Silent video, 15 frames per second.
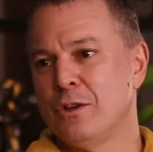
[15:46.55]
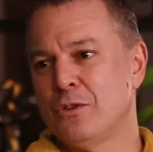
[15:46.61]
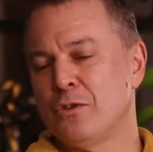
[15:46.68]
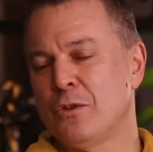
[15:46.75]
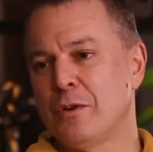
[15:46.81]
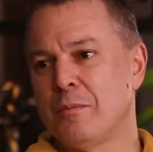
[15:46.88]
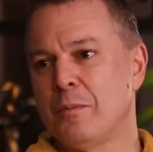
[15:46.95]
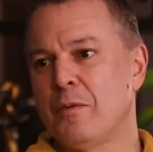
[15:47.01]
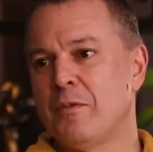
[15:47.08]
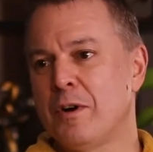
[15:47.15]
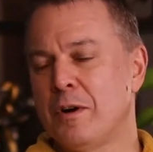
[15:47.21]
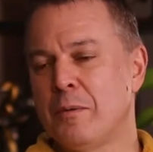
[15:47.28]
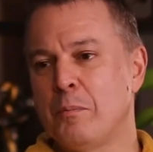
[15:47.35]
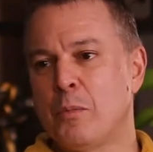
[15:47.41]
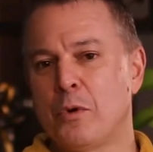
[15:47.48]
sort of
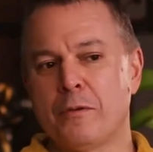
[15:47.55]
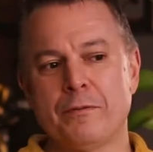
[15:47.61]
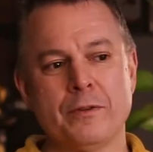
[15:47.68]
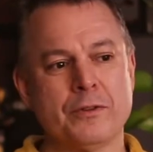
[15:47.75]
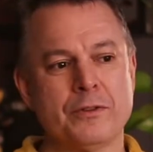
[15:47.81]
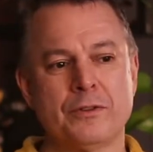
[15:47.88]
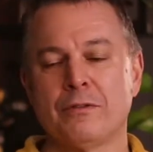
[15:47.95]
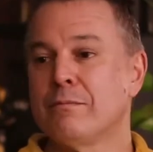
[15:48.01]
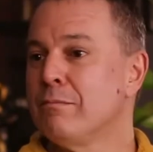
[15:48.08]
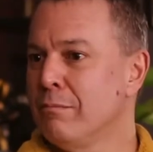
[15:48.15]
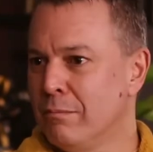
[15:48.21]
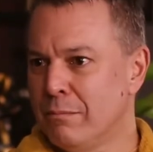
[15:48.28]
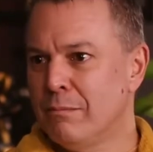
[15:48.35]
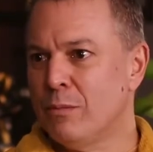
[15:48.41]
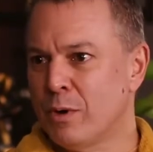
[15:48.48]
amorphous,
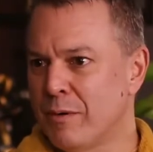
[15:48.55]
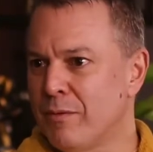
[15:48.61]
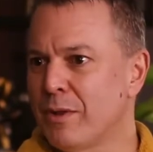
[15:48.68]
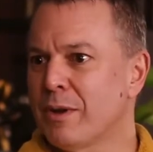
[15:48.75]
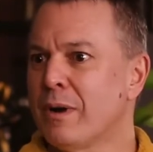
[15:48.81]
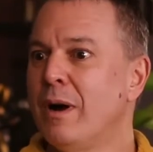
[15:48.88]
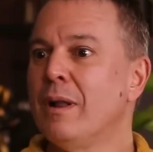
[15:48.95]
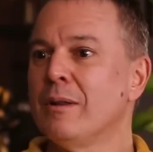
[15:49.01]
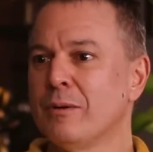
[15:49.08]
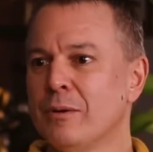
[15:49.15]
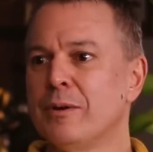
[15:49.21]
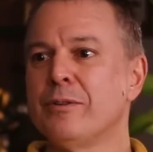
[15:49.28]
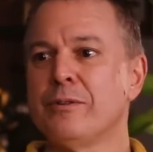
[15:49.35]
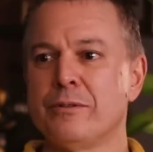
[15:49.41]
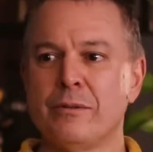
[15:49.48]
whatever the
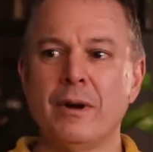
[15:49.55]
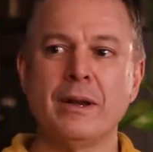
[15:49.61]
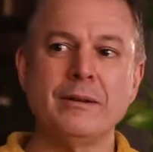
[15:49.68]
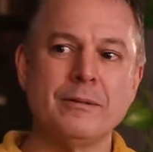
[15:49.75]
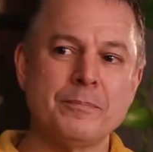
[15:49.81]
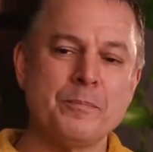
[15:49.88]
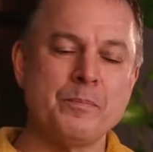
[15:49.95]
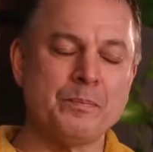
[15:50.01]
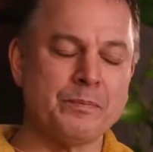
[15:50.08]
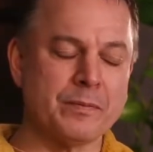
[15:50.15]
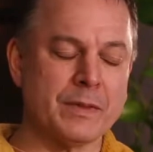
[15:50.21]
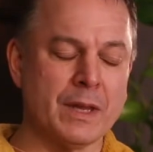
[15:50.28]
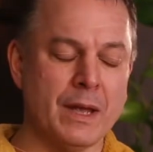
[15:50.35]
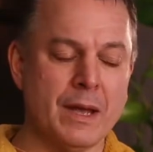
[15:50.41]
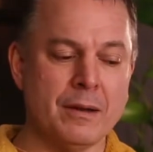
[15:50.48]
color is, right?
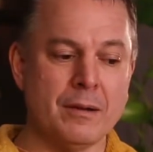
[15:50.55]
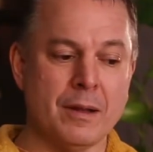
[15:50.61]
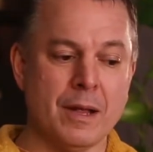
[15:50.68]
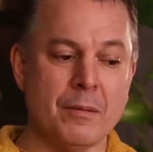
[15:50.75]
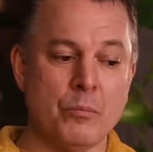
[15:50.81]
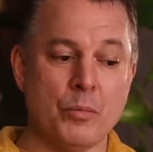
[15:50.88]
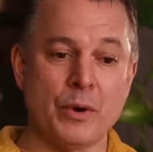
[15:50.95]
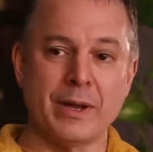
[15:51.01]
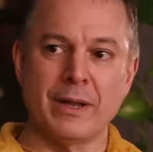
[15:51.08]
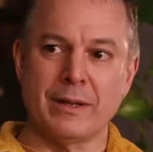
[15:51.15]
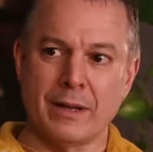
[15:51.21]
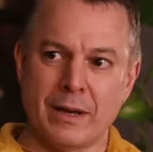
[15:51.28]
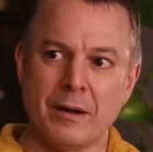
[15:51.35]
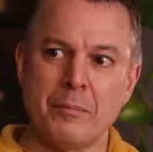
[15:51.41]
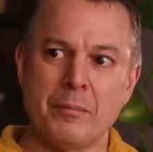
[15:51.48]
And bringing
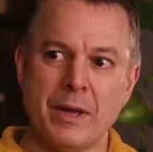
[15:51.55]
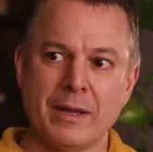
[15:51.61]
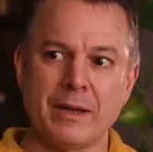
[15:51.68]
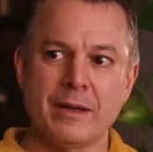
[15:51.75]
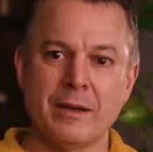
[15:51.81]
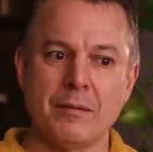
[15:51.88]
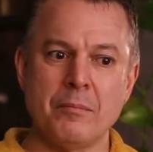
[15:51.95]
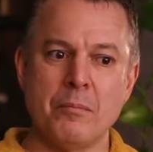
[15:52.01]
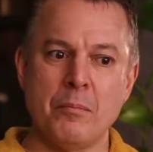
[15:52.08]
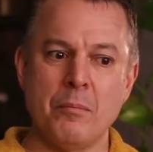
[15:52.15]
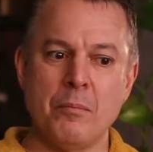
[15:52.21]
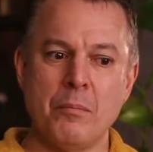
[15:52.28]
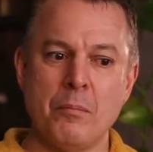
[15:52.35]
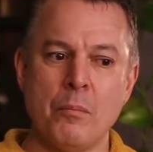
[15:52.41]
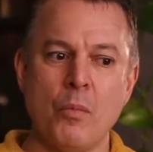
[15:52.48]
that up, making it
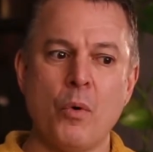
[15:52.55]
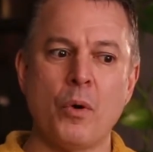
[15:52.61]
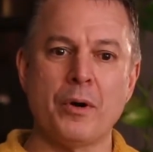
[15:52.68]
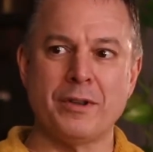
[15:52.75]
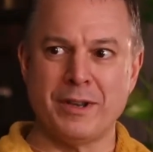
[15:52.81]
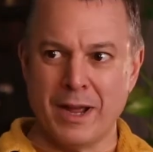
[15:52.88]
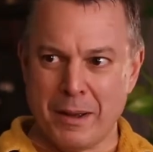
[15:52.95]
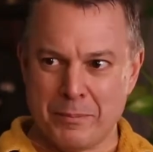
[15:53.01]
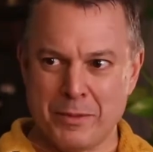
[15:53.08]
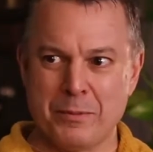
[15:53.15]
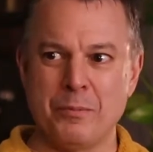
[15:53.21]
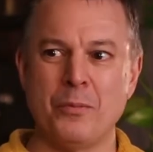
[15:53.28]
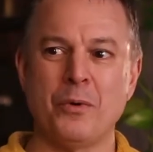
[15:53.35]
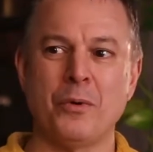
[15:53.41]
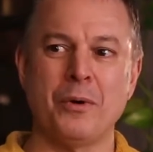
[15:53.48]
more depth,
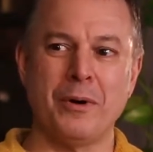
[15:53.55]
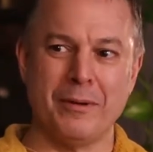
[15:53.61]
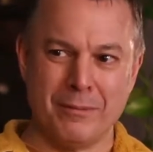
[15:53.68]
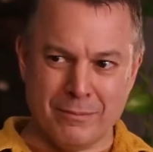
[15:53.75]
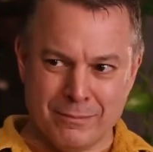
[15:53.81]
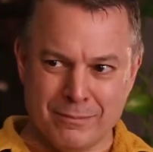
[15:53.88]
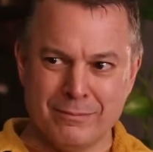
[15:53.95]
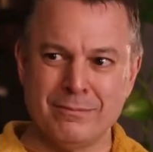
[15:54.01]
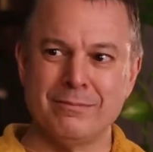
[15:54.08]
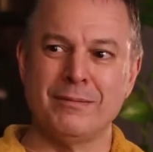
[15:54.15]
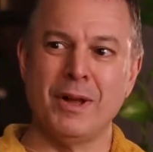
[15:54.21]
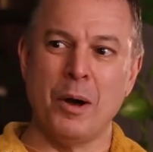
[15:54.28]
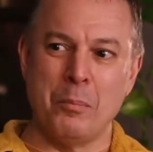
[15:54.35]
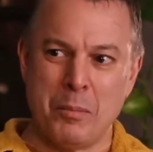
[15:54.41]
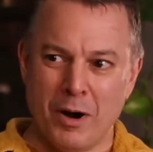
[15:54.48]
more
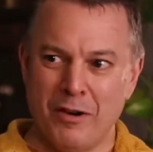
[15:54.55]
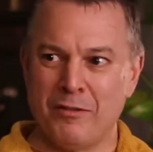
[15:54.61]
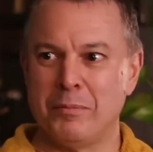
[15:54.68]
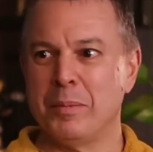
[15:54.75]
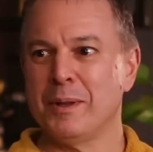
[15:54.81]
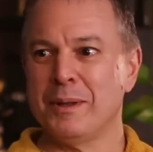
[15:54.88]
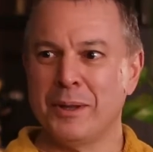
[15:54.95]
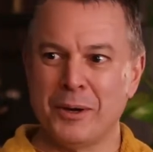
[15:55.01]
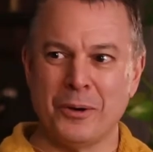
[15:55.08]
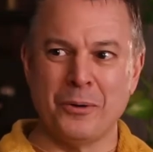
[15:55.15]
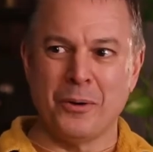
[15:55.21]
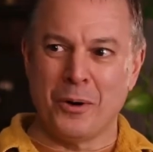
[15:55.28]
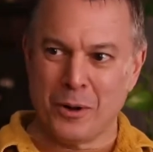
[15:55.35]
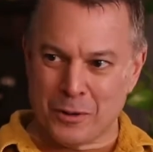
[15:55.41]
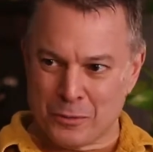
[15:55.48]
above, below,
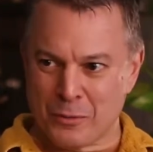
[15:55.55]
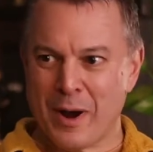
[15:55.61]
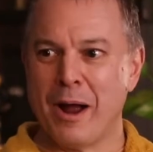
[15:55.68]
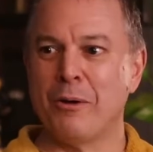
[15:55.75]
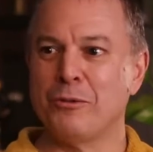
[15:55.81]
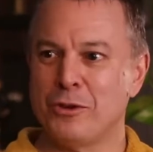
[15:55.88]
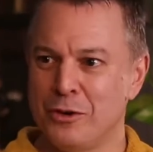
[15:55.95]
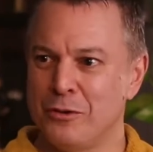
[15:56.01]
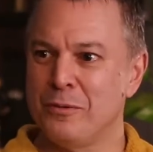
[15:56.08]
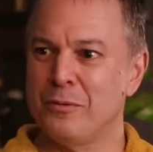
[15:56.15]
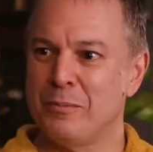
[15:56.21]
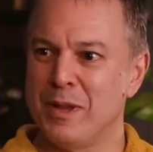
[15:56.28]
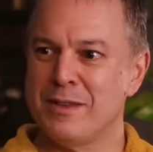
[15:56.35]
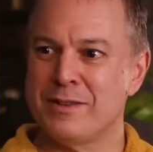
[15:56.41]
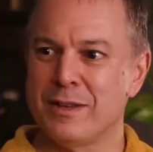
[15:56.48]
all around you.
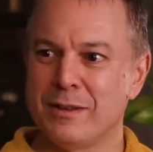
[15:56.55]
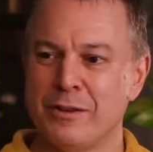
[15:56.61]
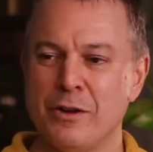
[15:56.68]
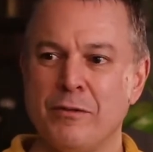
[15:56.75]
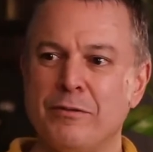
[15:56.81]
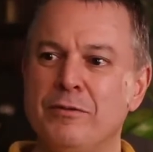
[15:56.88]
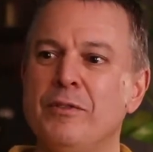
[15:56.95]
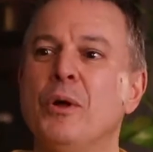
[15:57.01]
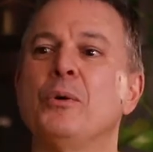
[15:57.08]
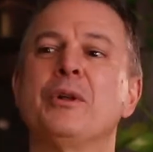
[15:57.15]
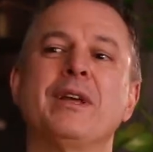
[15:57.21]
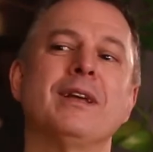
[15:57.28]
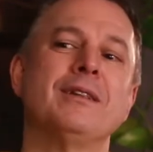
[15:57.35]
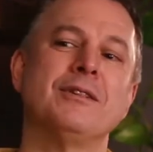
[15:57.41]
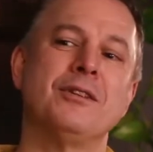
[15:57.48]
Basically, you're
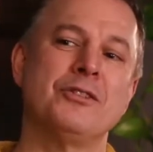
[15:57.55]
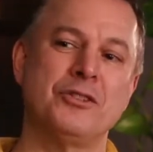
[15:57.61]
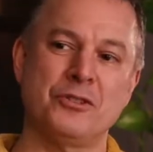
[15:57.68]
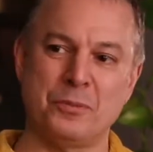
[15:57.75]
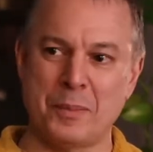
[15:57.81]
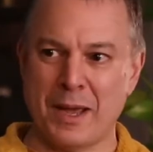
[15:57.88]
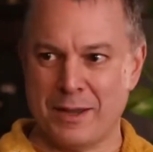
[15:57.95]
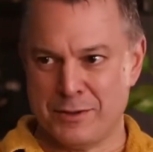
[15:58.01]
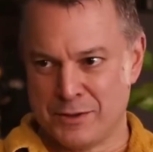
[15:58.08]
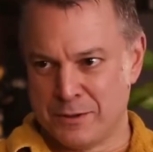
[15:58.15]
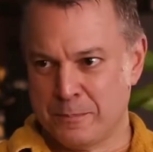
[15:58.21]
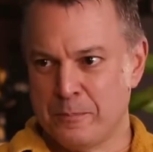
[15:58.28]
floating in this space.